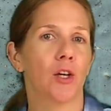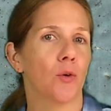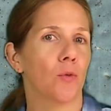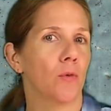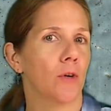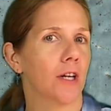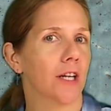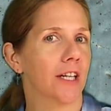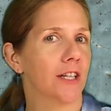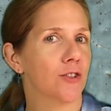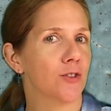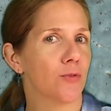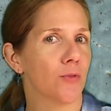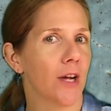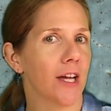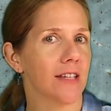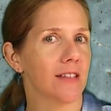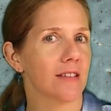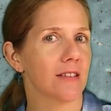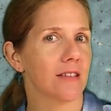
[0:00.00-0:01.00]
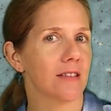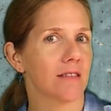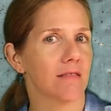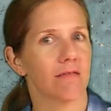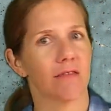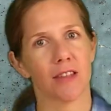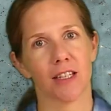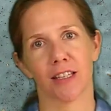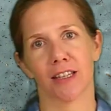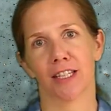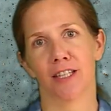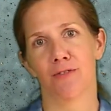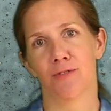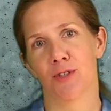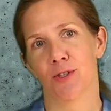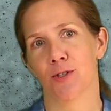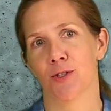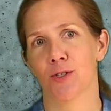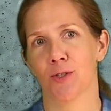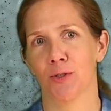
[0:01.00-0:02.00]
wearing a dress that leaves
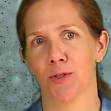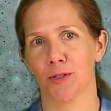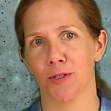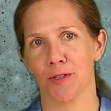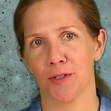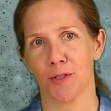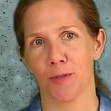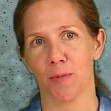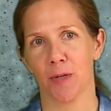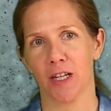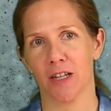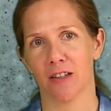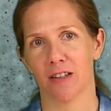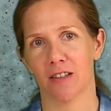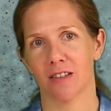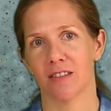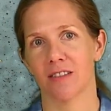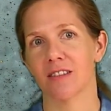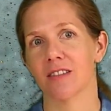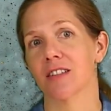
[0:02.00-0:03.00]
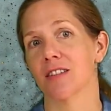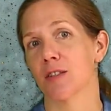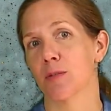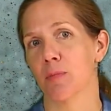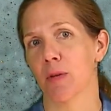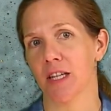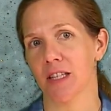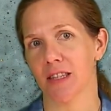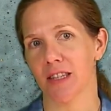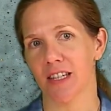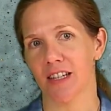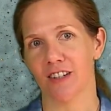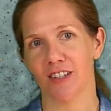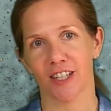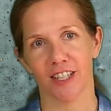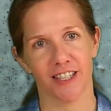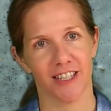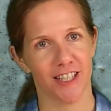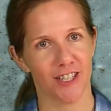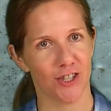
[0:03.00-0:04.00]
her shoulders bare, despite the air
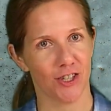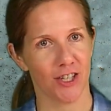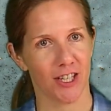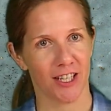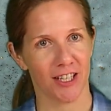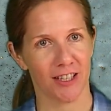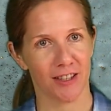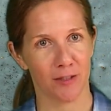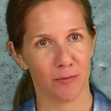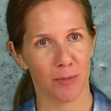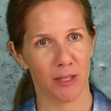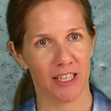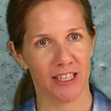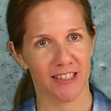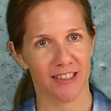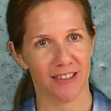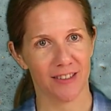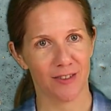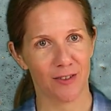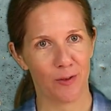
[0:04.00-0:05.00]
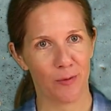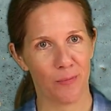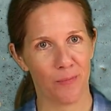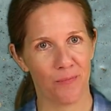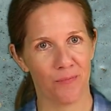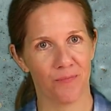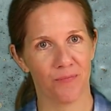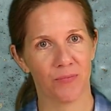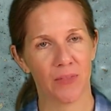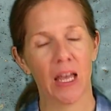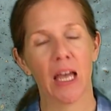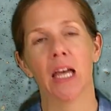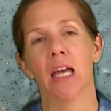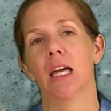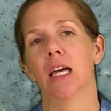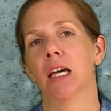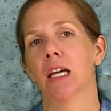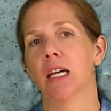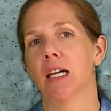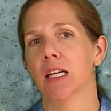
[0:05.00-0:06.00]
conditioning in the place.
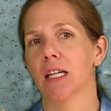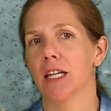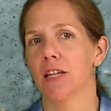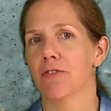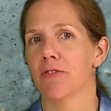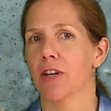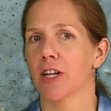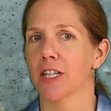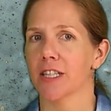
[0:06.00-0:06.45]
If our